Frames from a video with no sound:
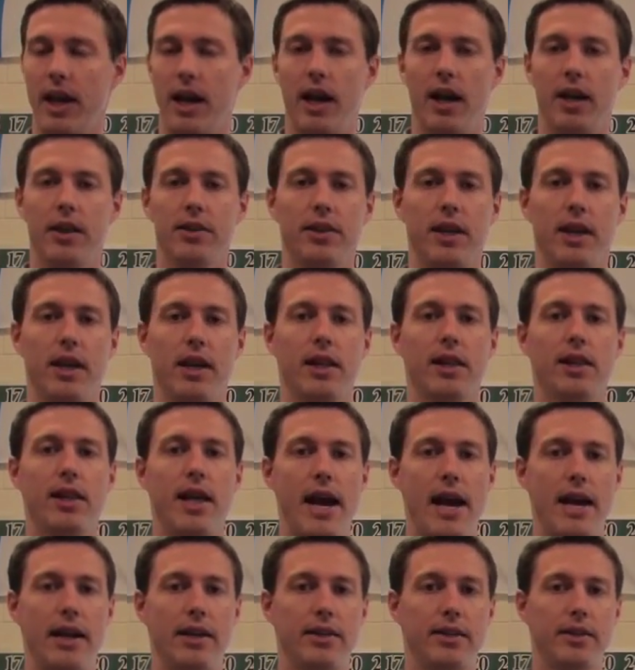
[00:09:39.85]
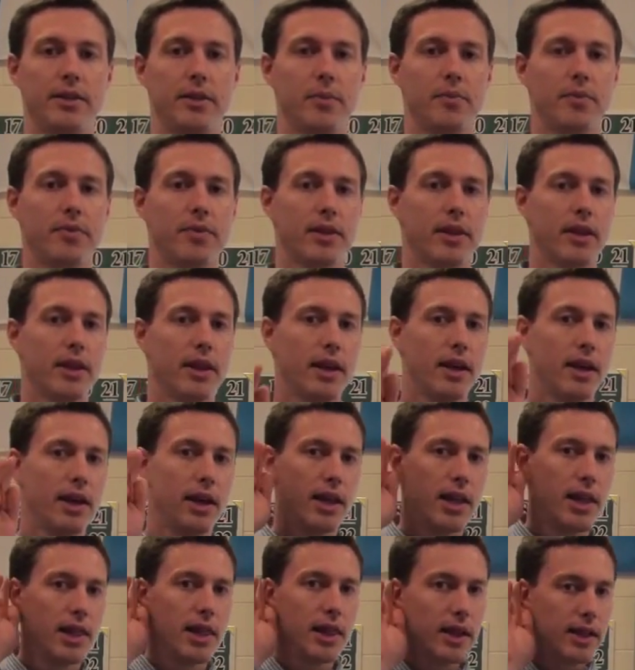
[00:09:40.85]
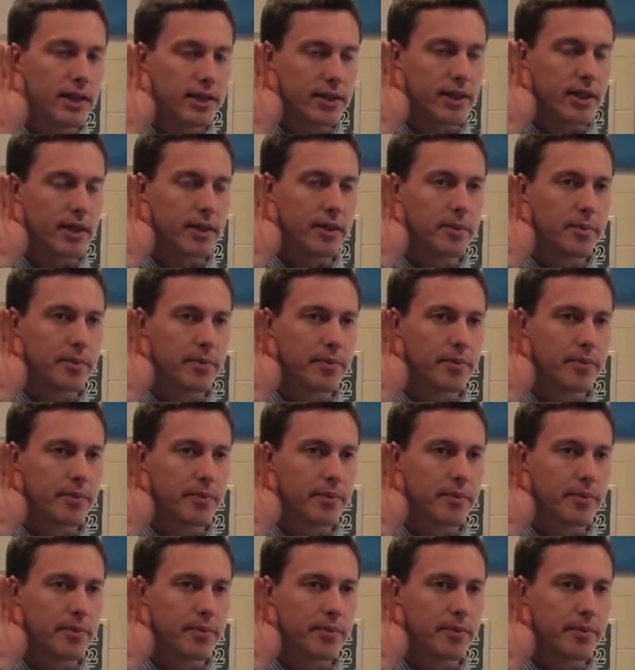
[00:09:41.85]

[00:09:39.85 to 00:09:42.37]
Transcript: I'll say, class, listen,